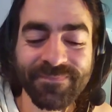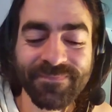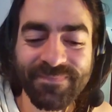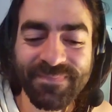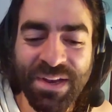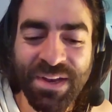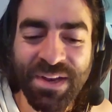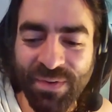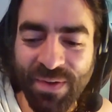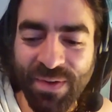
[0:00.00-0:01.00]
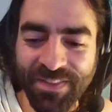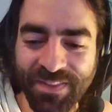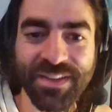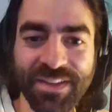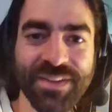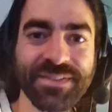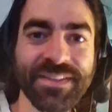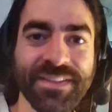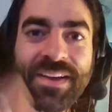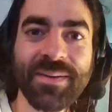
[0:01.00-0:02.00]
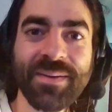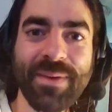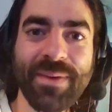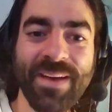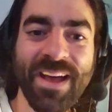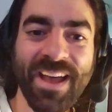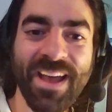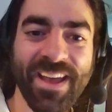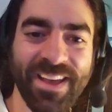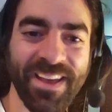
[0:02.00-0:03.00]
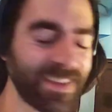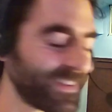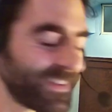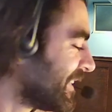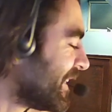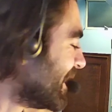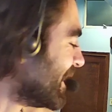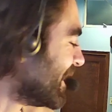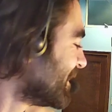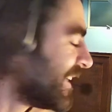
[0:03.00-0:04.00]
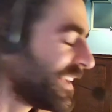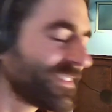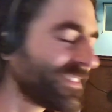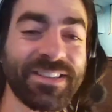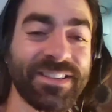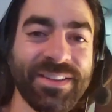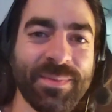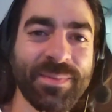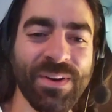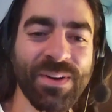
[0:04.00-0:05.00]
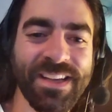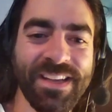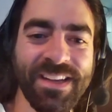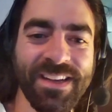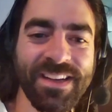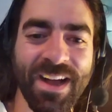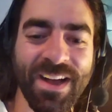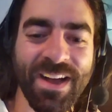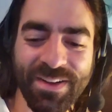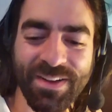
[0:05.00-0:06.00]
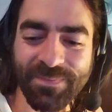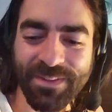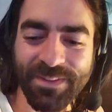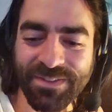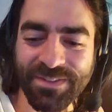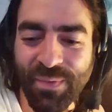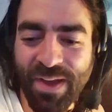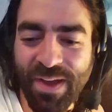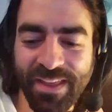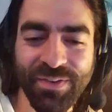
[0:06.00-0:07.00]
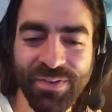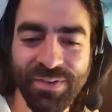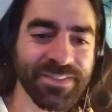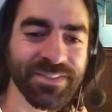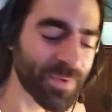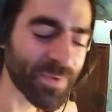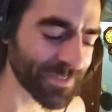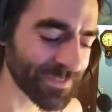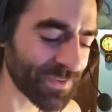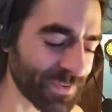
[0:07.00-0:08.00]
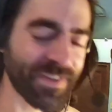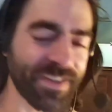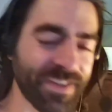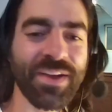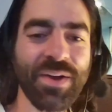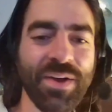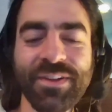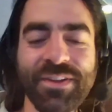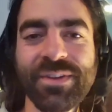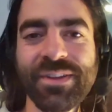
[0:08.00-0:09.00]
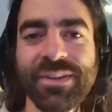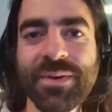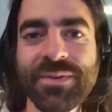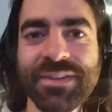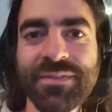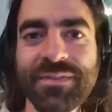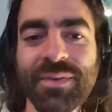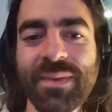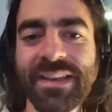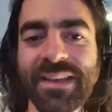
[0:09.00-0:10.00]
I never know how to end these videos. Bye bye. I'll see you in the morning. There's no way that you guys are gonna watch this whole video. They're really mostly for me.